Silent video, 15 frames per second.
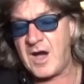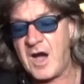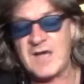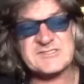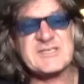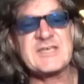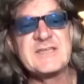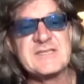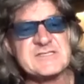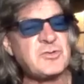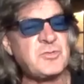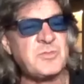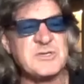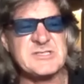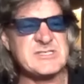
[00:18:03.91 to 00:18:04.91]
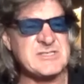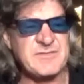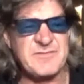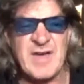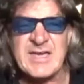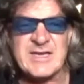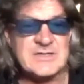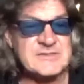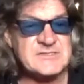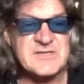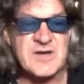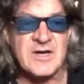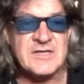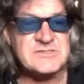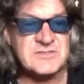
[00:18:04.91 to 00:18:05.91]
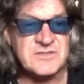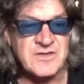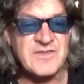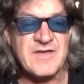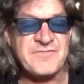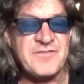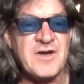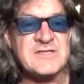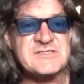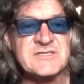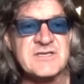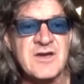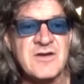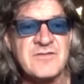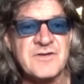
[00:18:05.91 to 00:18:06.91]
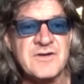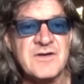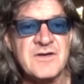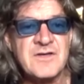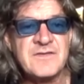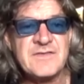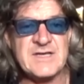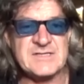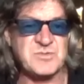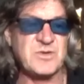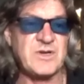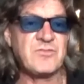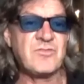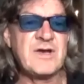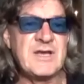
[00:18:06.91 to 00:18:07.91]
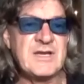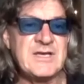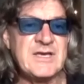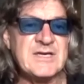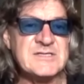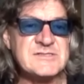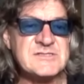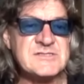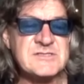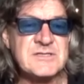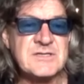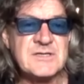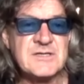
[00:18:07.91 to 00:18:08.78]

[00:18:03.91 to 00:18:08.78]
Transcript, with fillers: I see this almost as a vacant title that they're fighting over. That's what it really is.